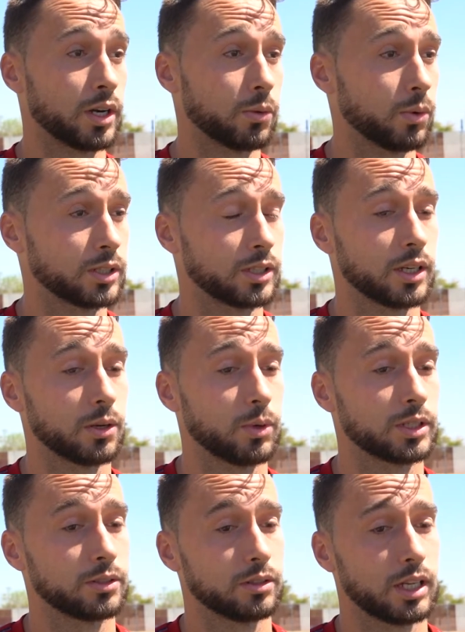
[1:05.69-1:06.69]
It wasn't it
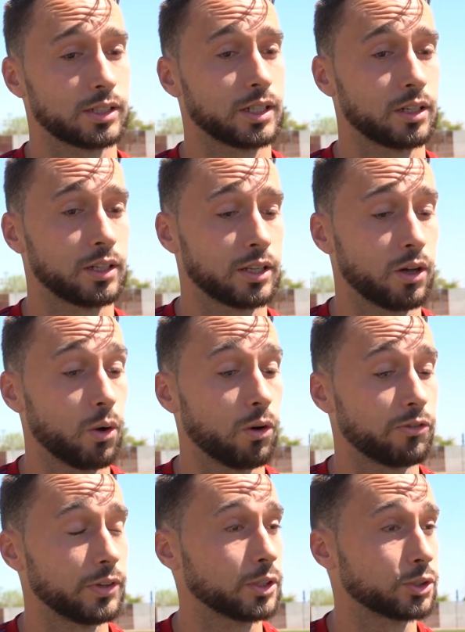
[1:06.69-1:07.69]
wasn't necessarily the whole
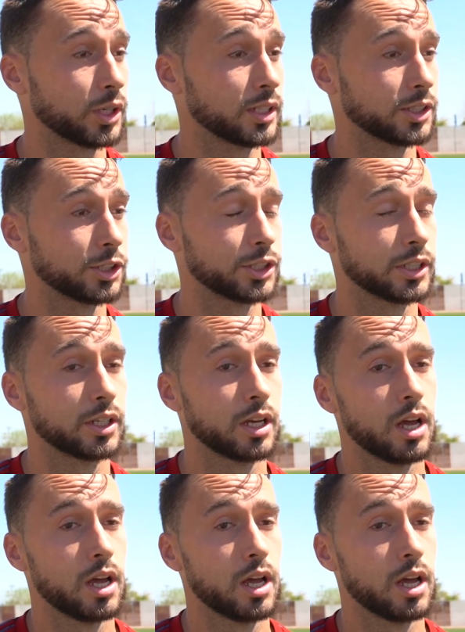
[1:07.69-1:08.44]
field transition.